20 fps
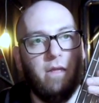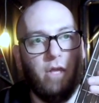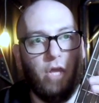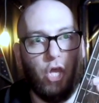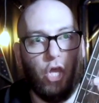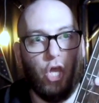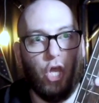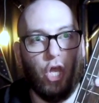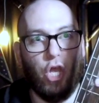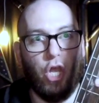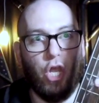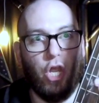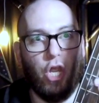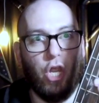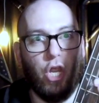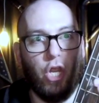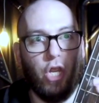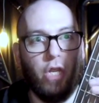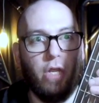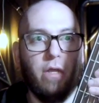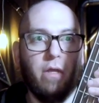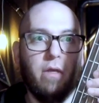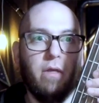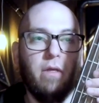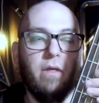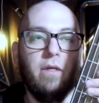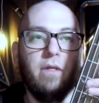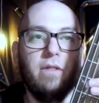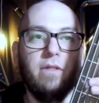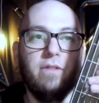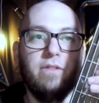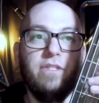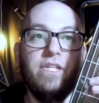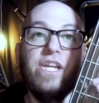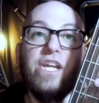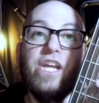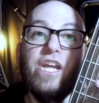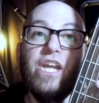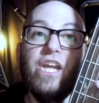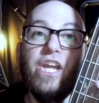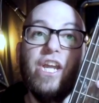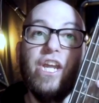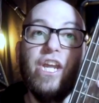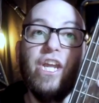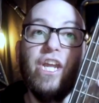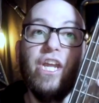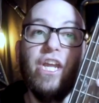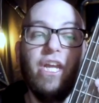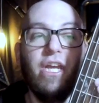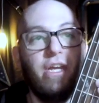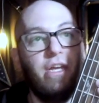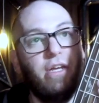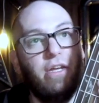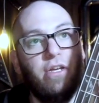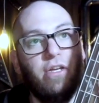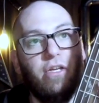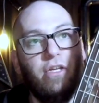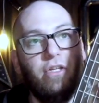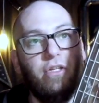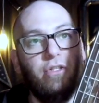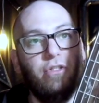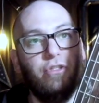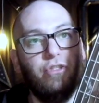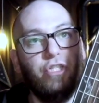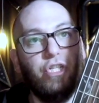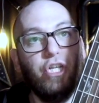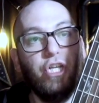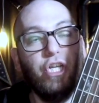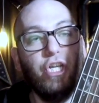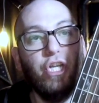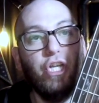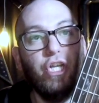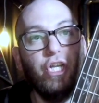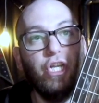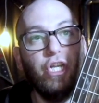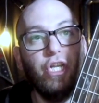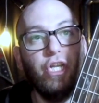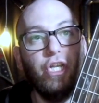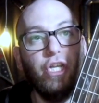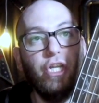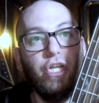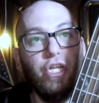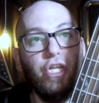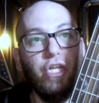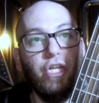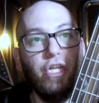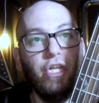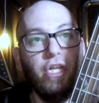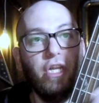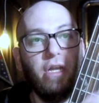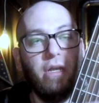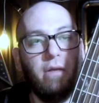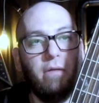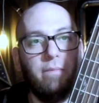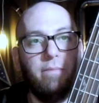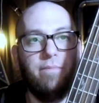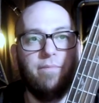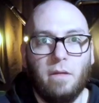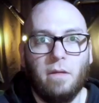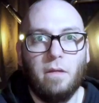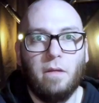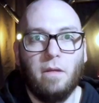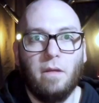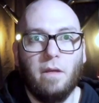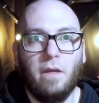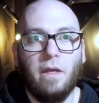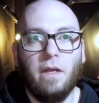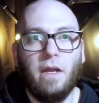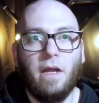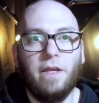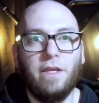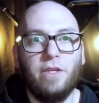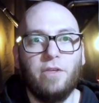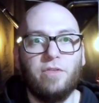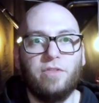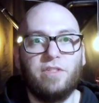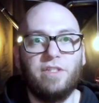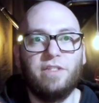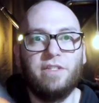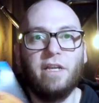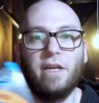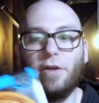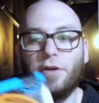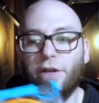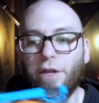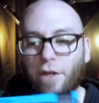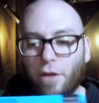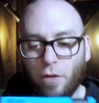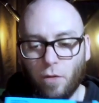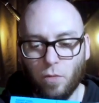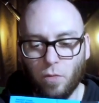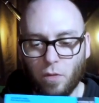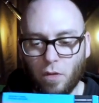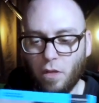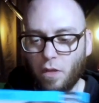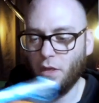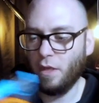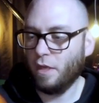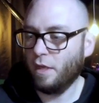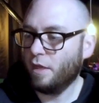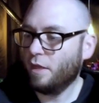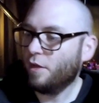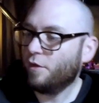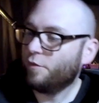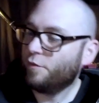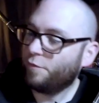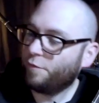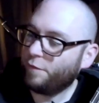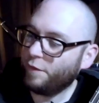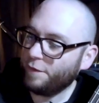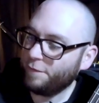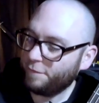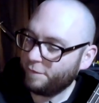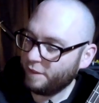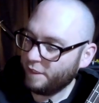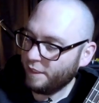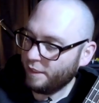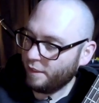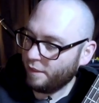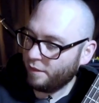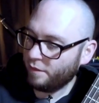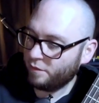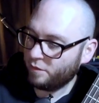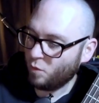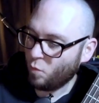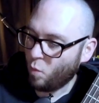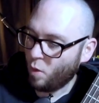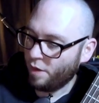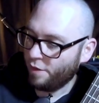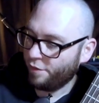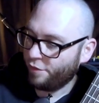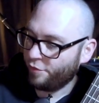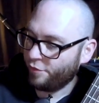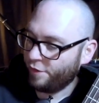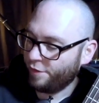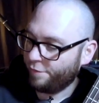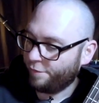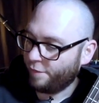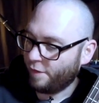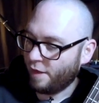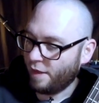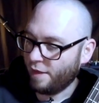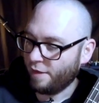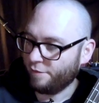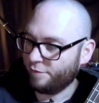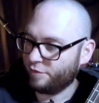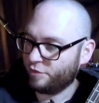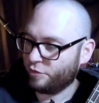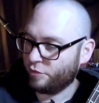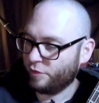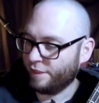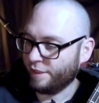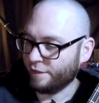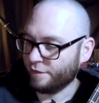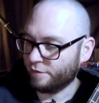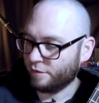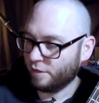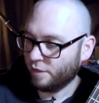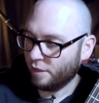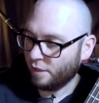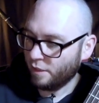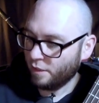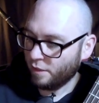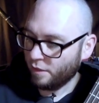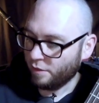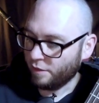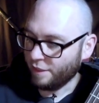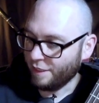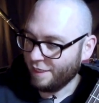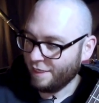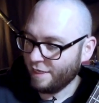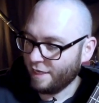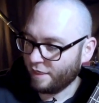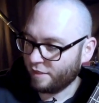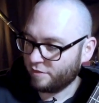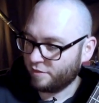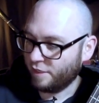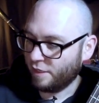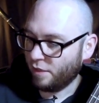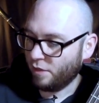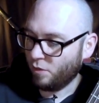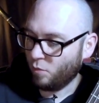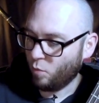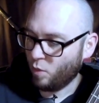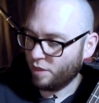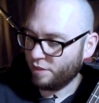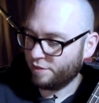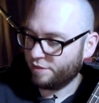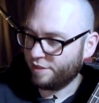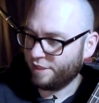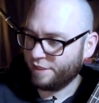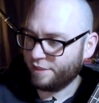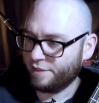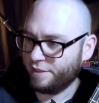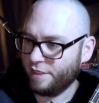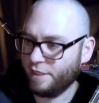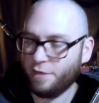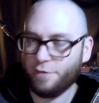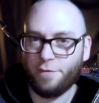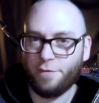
A, D, G, and I used Dario 50 to 135 strings to EXL 160 to